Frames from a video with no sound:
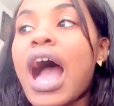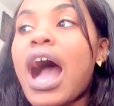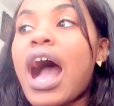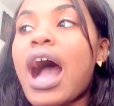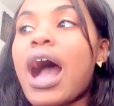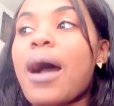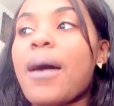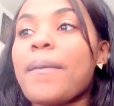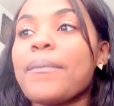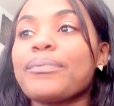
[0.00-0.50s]

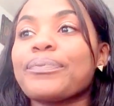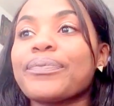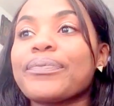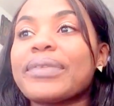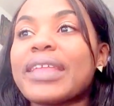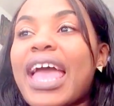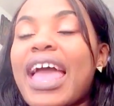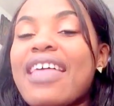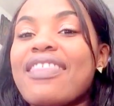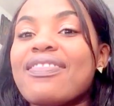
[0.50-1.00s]

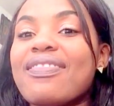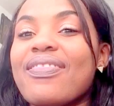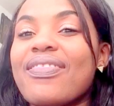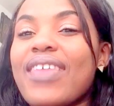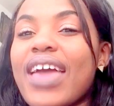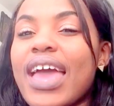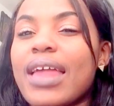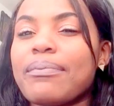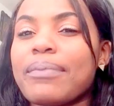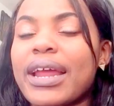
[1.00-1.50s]
And
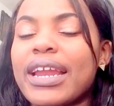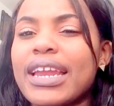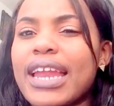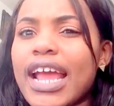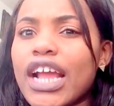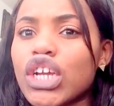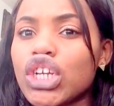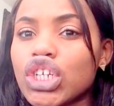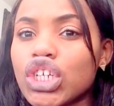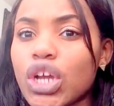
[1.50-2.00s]
then my
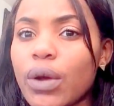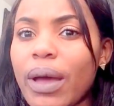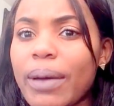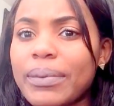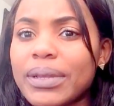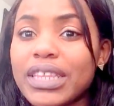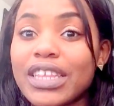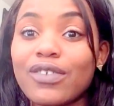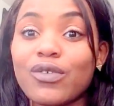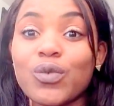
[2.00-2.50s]
next show, I
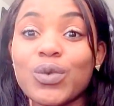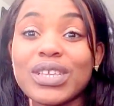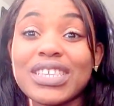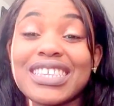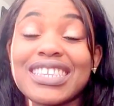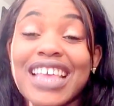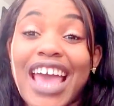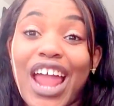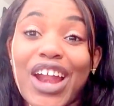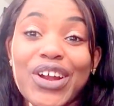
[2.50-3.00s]
believe, was
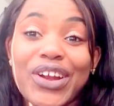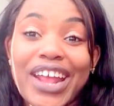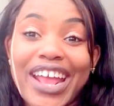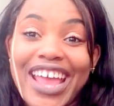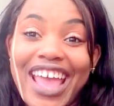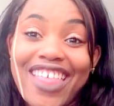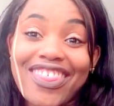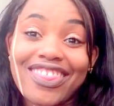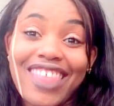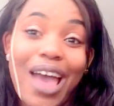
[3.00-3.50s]

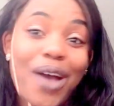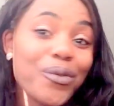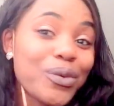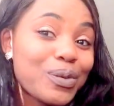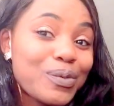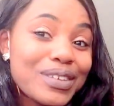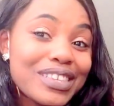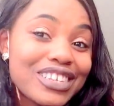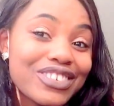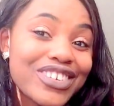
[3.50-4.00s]
Saturday, and that
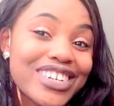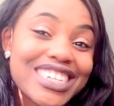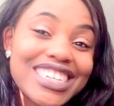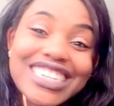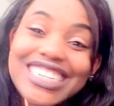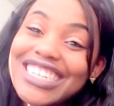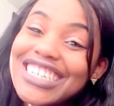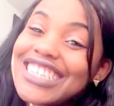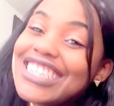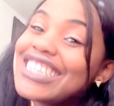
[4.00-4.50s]
one was
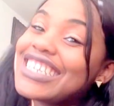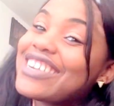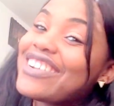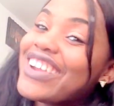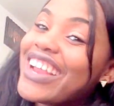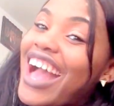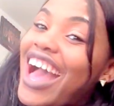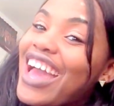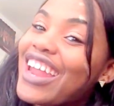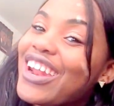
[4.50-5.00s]
Christian
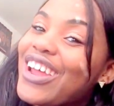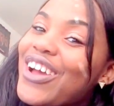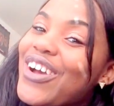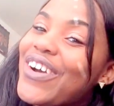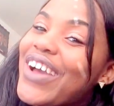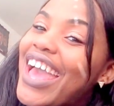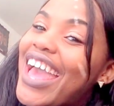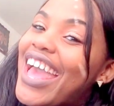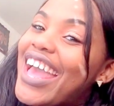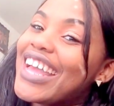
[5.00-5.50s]

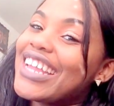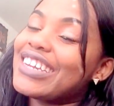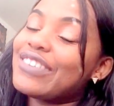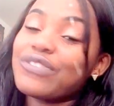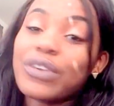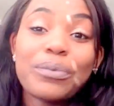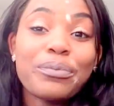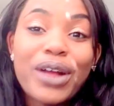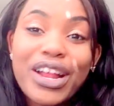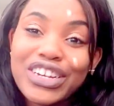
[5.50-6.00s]
Siriano and
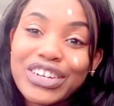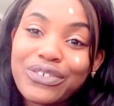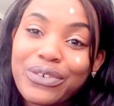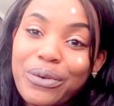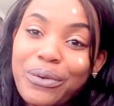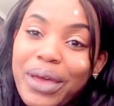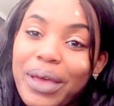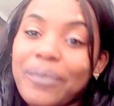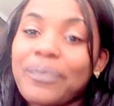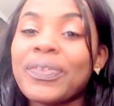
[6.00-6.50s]
from Project
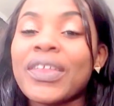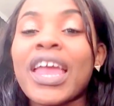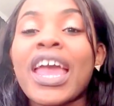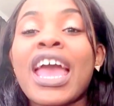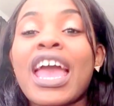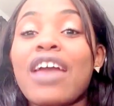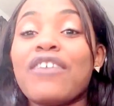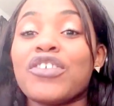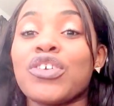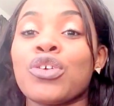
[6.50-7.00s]
Runway,
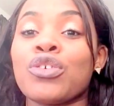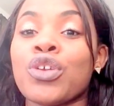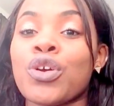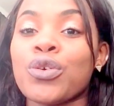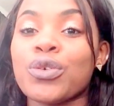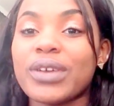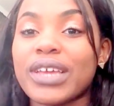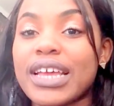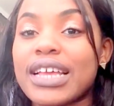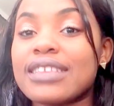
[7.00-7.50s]
if you don't know
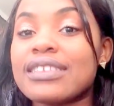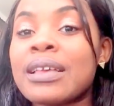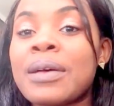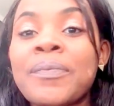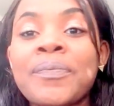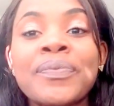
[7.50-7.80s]
who he is.